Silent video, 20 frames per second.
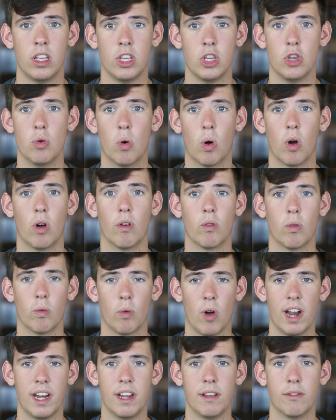you are
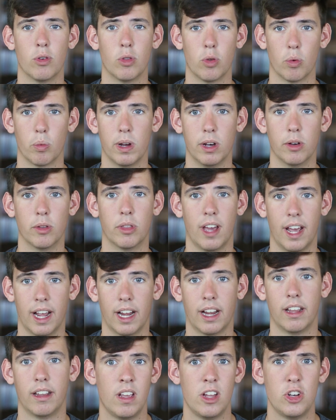ready for the real
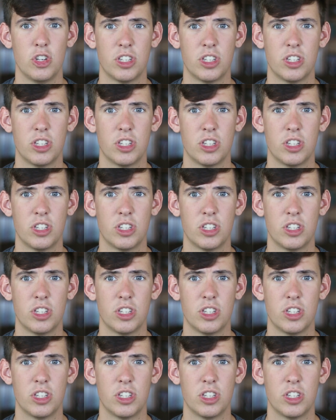thing.